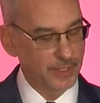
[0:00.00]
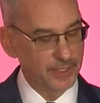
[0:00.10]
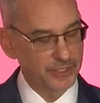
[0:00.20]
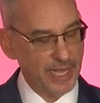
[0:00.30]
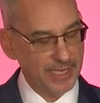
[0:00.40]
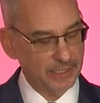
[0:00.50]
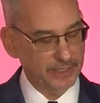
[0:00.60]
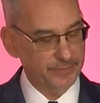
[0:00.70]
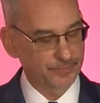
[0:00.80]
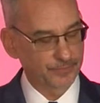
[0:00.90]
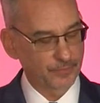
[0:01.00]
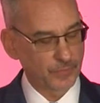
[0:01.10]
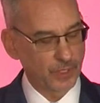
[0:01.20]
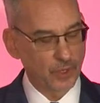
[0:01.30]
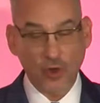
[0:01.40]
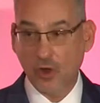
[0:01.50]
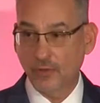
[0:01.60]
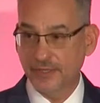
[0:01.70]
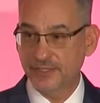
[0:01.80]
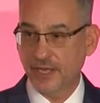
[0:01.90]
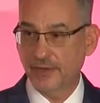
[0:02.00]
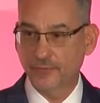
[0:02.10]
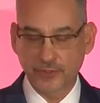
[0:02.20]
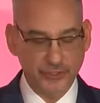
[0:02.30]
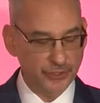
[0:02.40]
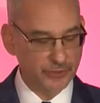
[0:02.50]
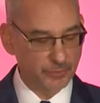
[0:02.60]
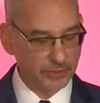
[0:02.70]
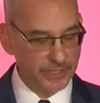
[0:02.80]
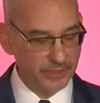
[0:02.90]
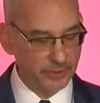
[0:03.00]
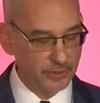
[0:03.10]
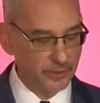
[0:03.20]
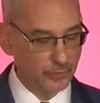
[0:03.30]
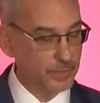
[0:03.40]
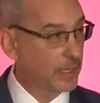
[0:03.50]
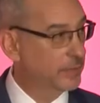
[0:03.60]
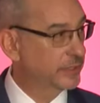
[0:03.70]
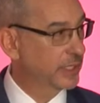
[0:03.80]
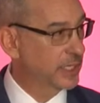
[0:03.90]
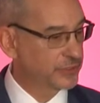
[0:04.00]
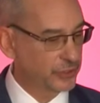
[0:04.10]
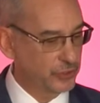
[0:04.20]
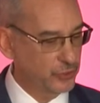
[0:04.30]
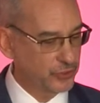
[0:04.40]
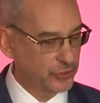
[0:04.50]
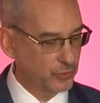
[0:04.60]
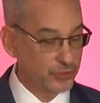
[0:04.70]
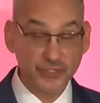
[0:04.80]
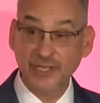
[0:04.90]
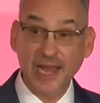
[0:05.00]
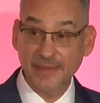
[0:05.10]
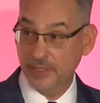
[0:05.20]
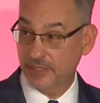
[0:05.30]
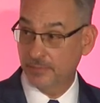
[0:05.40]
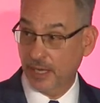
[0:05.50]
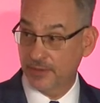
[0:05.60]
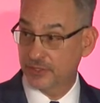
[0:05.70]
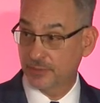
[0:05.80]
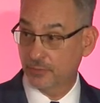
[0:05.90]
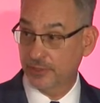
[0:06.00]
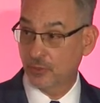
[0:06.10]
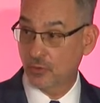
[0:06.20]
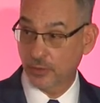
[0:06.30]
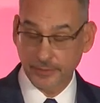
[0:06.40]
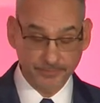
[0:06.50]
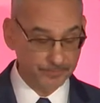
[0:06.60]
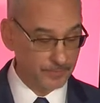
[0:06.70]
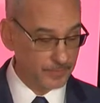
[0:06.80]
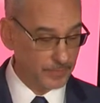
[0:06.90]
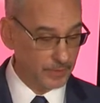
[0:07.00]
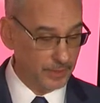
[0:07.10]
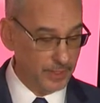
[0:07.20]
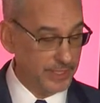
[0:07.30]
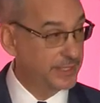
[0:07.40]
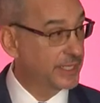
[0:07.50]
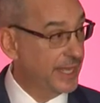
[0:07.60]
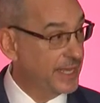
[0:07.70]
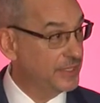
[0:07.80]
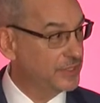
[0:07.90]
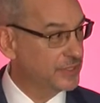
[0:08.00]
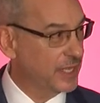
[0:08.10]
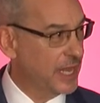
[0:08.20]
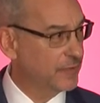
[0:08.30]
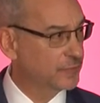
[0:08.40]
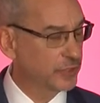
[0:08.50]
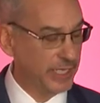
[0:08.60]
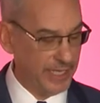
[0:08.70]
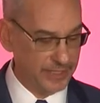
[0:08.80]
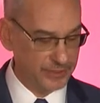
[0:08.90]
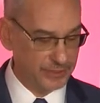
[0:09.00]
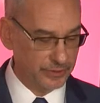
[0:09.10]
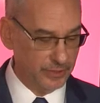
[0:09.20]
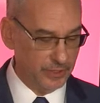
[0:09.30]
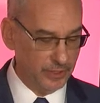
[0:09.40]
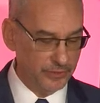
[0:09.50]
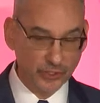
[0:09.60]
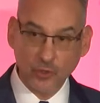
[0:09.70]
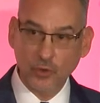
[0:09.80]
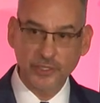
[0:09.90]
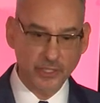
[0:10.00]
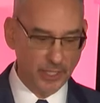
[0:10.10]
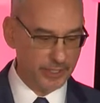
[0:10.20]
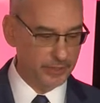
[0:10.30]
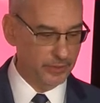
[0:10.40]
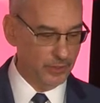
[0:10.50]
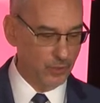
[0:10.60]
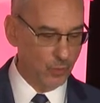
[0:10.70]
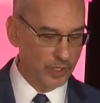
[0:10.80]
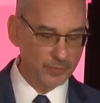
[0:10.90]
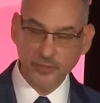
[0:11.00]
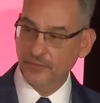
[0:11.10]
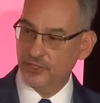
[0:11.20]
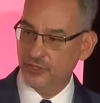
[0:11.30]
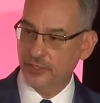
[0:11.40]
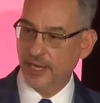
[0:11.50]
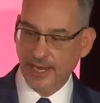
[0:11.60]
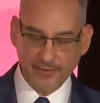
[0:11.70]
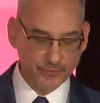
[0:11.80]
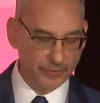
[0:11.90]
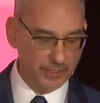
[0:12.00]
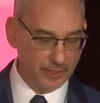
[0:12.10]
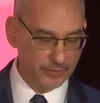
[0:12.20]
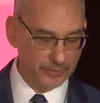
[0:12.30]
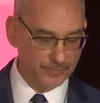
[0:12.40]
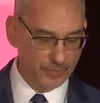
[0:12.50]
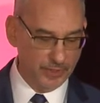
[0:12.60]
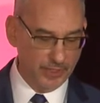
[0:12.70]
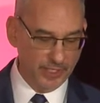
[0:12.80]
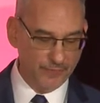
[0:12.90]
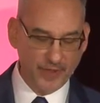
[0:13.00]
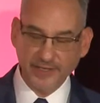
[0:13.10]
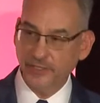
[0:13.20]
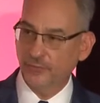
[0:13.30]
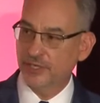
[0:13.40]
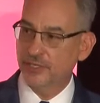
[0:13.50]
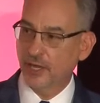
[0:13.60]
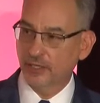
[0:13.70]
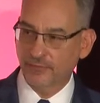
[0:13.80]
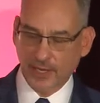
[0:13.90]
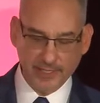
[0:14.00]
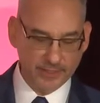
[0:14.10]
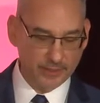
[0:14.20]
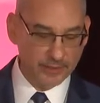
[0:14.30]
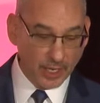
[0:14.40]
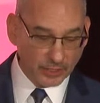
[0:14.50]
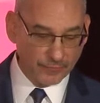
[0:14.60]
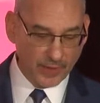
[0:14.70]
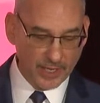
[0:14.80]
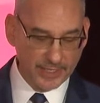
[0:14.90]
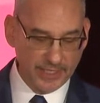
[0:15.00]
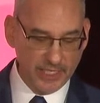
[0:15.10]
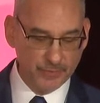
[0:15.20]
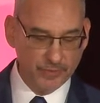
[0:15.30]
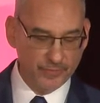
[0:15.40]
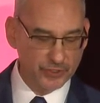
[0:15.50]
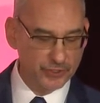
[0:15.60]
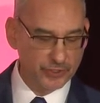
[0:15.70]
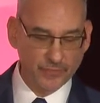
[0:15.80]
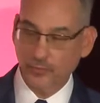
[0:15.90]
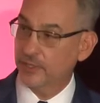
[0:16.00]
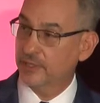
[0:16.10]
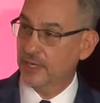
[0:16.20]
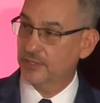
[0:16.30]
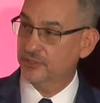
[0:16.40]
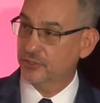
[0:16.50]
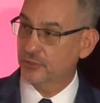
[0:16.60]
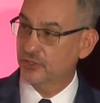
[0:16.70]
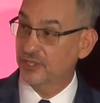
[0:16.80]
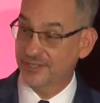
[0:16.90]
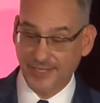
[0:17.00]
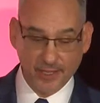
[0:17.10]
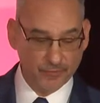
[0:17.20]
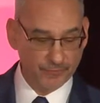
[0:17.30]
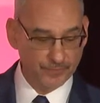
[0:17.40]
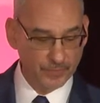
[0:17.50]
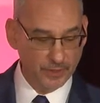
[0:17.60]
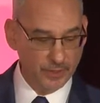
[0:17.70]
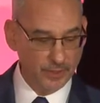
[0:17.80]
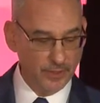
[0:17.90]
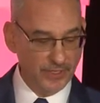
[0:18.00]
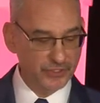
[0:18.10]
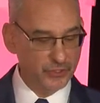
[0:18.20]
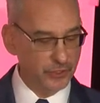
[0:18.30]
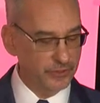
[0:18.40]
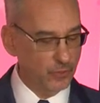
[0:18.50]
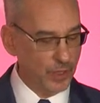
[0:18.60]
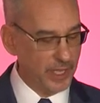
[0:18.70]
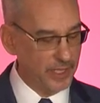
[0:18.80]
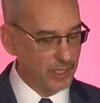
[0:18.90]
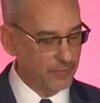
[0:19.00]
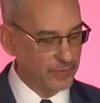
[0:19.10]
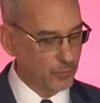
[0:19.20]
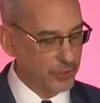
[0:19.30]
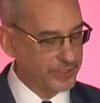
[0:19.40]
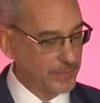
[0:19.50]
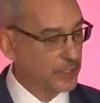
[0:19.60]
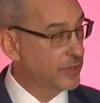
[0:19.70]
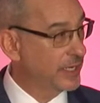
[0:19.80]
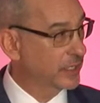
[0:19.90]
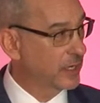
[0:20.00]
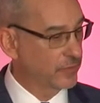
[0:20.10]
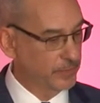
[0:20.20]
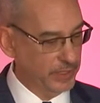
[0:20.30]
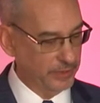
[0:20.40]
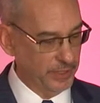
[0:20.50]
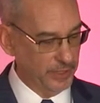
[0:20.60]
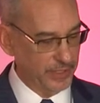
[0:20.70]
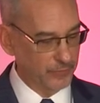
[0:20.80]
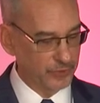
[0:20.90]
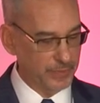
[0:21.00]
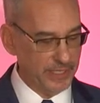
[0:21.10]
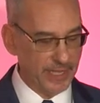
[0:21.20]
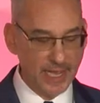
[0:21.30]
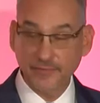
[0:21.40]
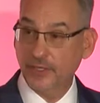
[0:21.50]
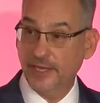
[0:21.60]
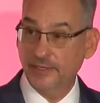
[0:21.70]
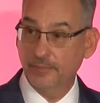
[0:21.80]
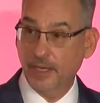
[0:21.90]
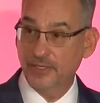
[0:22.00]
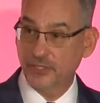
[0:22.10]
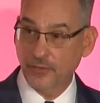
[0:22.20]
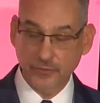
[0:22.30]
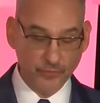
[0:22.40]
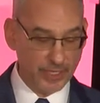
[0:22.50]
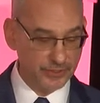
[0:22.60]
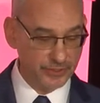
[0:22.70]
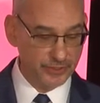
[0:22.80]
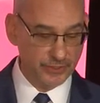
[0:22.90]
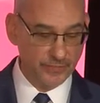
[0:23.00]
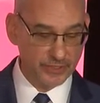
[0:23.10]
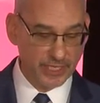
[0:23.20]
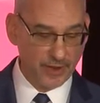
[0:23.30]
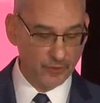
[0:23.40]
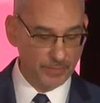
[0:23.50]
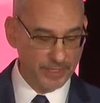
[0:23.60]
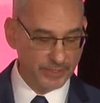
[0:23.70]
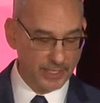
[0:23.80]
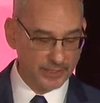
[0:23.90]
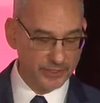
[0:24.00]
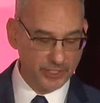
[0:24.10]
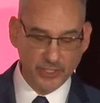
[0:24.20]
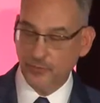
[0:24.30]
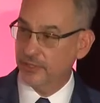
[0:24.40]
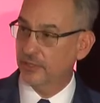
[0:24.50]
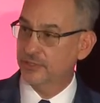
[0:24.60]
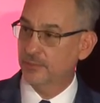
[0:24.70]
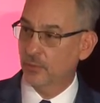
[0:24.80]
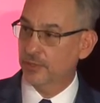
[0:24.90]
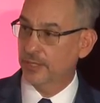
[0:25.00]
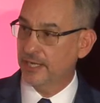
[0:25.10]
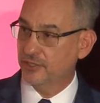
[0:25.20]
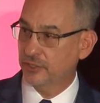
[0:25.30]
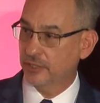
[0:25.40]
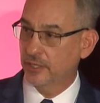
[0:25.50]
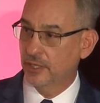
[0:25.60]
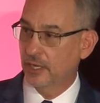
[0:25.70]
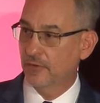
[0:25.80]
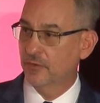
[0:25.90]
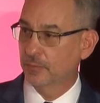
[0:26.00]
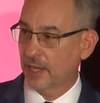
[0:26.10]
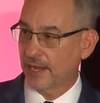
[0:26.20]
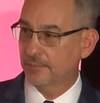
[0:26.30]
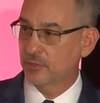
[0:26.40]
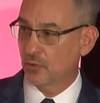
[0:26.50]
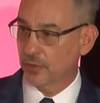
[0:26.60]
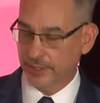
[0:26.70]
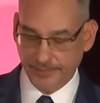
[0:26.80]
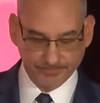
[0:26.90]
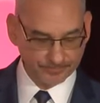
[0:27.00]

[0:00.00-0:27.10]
Sadly, all these efforts to complete the Republican Constitution were stymied by the Supreme Court. In case after case, the court gutted one provision after the other, effectively nullifying key provisions of the written Constitution itself that stood in the way of the more democratic government that was being advocated by Southern racists in the South bent on continuing their subordination of the black minority.